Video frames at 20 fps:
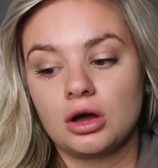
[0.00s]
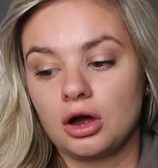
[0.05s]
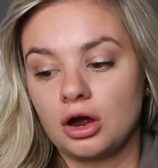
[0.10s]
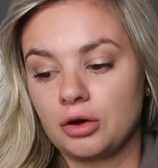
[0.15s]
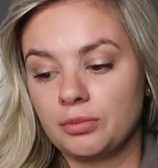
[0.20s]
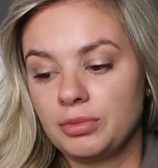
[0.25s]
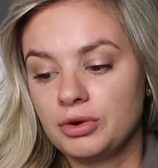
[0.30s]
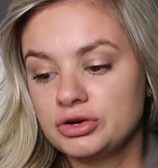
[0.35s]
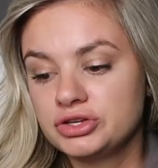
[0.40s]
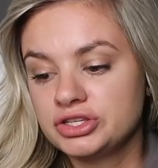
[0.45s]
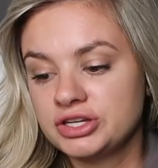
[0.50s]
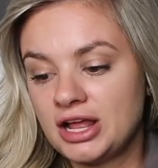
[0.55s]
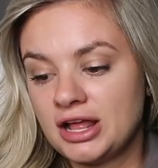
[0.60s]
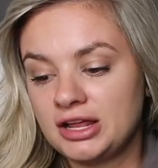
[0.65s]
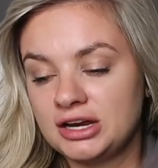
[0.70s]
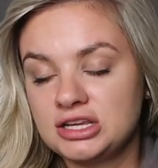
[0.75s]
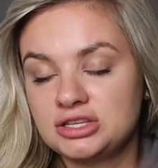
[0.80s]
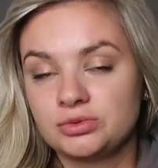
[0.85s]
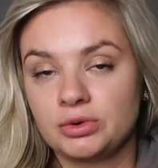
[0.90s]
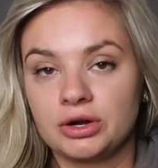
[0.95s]
Our
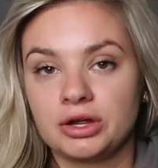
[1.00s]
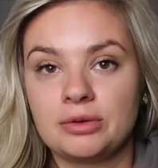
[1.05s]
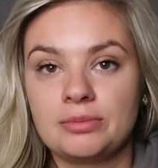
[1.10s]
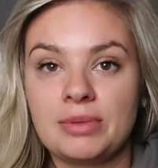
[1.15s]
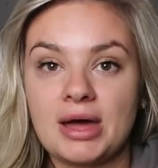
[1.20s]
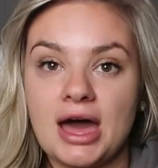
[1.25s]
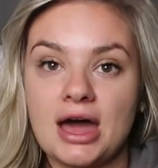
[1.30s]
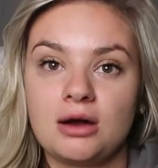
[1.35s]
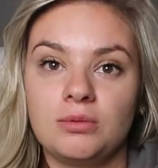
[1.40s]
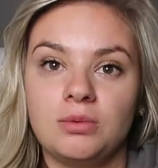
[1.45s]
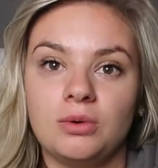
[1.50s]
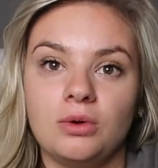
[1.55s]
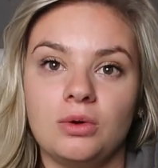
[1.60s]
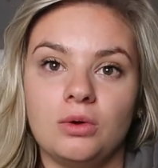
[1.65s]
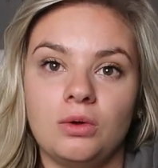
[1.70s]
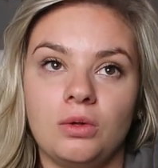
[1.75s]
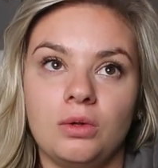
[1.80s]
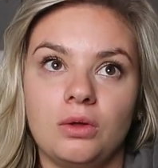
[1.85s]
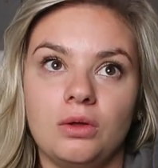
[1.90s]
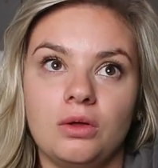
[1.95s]
personalities weren't
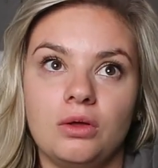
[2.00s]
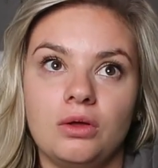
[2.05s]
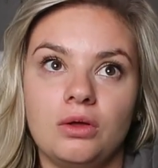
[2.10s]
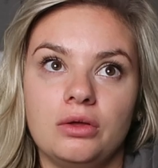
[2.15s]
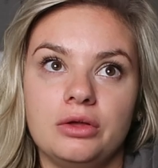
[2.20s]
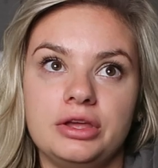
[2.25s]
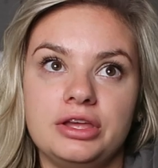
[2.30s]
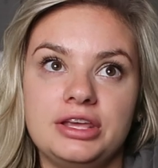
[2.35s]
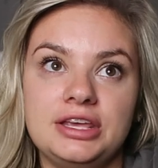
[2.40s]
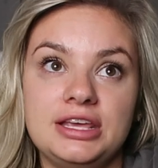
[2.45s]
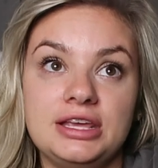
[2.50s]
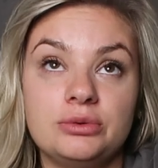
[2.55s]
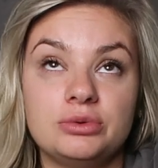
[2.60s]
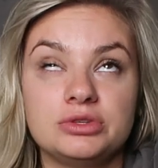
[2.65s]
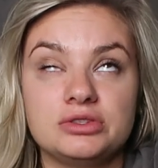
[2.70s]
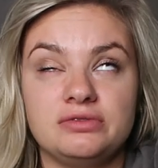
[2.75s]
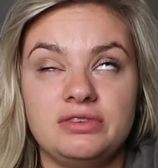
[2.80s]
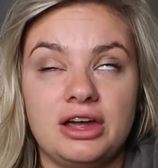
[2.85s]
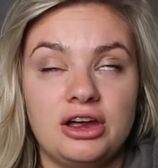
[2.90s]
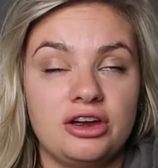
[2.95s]
compatible. He
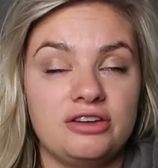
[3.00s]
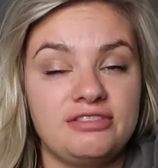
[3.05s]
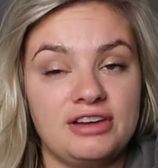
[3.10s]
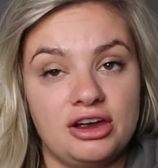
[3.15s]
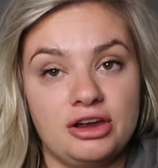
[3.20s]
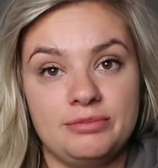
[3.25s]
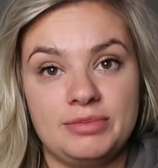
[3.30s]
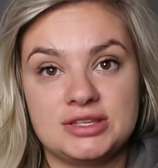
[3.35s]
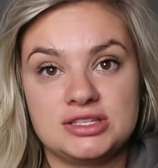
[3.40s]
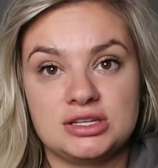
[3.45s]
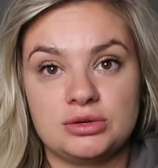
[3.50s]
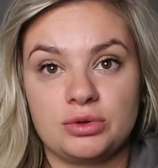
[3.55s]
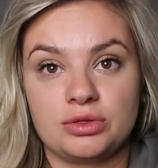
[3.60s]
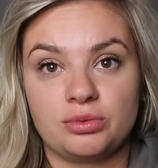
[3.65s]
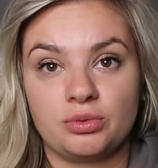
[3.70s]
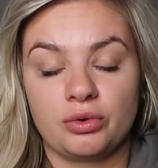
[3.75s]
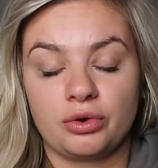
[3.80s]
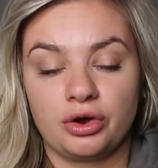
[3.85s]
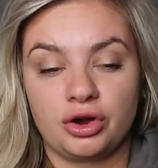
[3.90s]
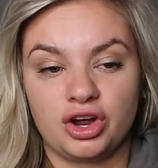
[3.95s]
was very, very busy
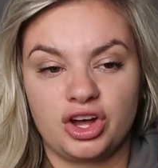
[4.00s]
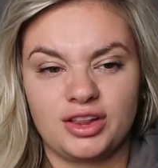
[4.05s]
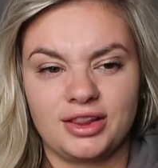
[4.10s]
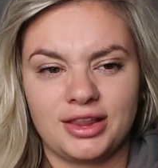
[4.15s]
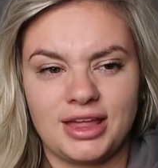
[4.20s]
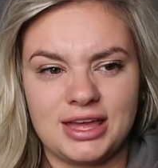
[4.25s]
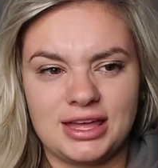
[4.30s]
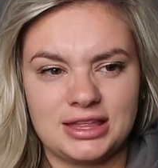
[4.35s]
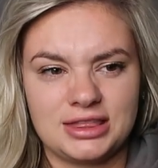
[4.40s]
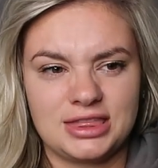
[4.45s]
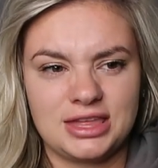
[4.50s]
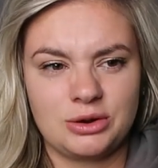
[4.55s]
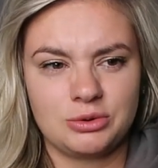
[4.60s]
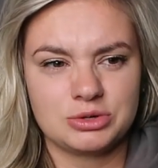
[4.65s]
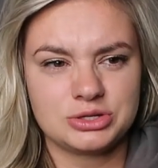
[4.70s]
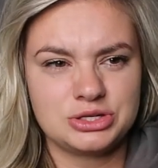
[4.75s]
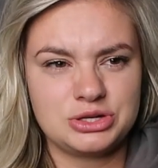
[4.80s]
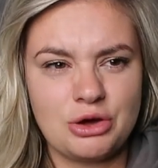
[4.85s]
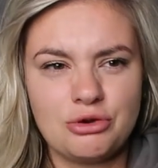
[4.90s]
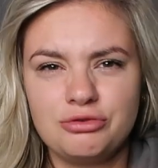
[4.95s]
with work. Like there
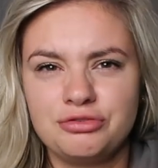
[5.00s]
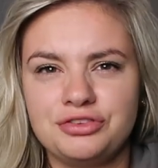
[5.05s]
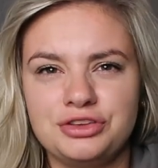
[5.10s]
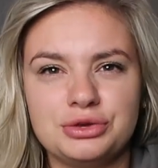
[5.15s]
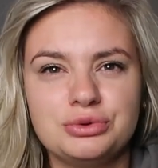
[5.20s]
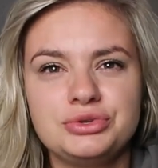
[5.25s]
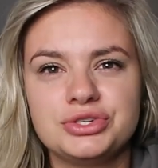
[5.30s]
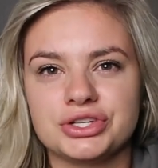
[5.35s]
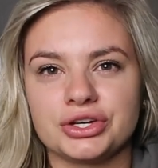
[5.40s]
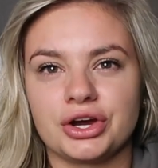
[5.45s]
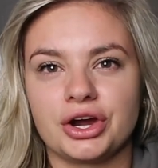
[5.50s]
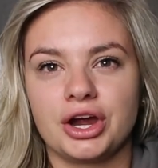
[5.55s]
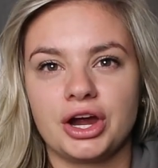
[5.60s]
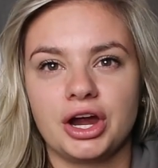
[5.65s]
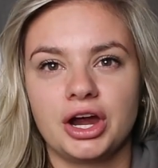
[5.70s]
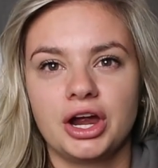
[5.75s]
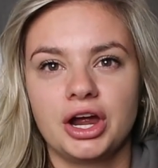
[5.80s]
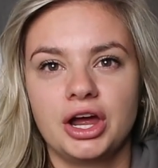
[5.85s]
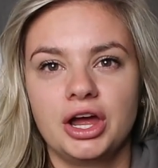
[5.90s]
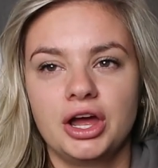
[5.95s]
was no
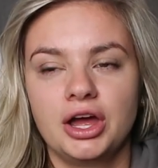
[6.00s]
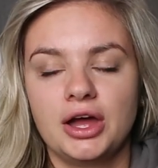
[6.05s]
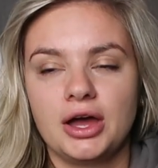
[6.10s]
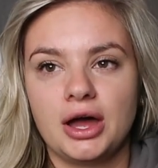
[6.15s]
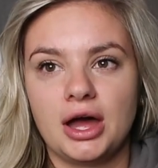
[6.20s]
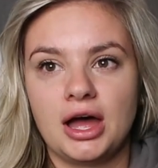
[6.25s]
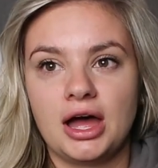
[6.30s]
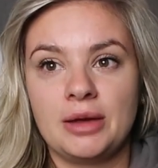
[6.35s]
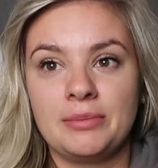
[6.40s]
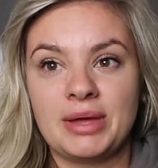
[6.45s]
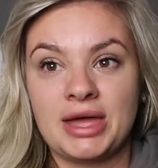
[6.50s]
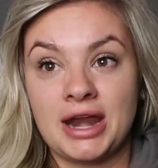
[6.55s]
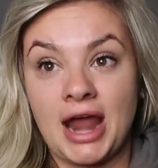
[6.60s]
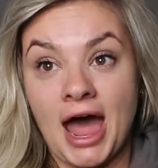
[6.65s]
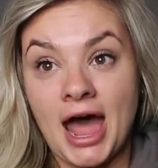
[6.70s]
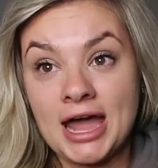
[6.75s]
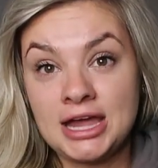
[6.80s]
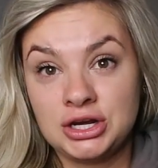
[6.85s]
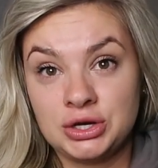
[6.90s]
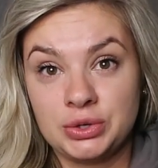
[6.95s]
future. And
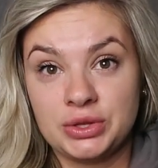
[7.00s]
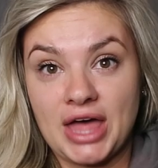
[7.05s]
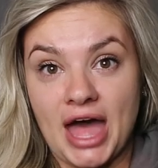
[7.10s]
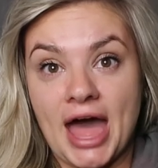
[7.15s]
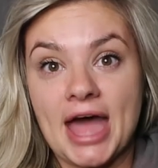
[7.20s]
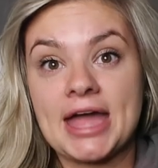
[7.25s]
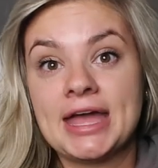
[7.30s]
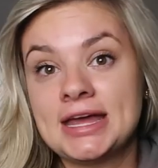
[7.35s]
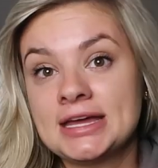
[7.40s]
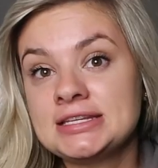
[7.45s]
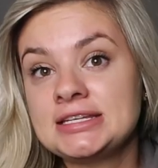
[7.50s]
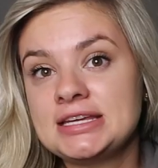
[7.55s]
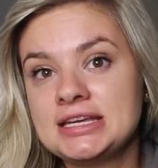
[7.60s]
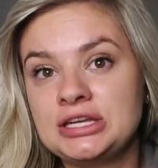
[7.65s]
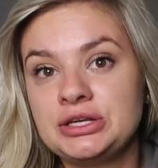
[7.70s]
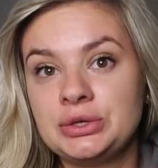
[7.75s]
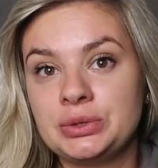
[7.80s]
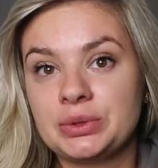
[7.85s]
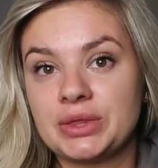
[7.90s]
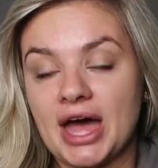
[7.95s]
I knew that, and
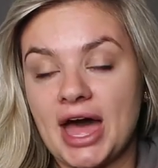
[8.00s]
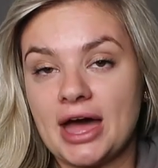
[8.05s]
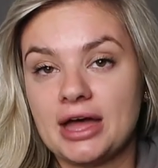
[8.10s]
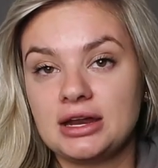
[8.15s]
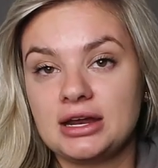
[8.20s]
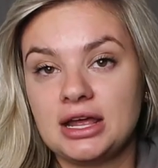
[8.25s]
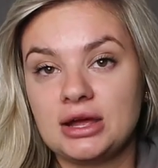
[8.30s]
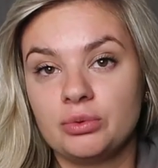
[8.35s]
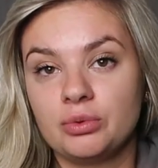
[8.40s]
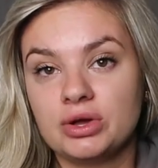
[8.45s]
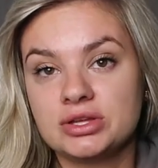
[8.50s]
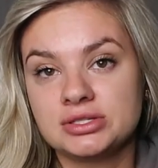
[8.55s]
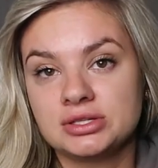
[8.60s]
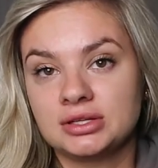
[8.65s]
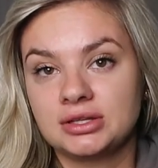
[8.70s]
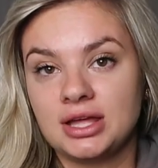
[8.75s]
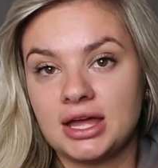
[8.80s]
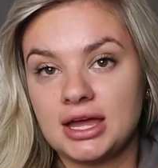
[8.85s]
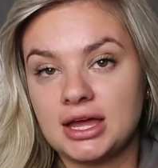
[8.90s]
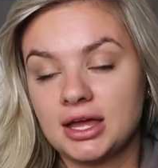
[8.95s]
he knew that. It
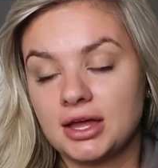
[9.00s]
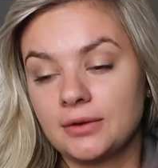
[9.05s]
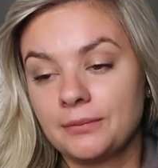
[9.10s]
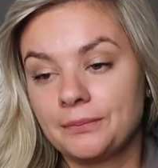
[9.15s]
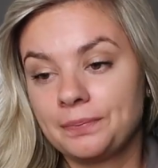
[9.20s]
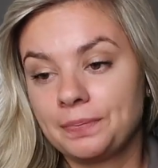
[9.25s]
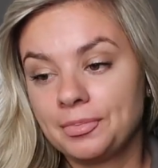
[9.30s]
wasn't like,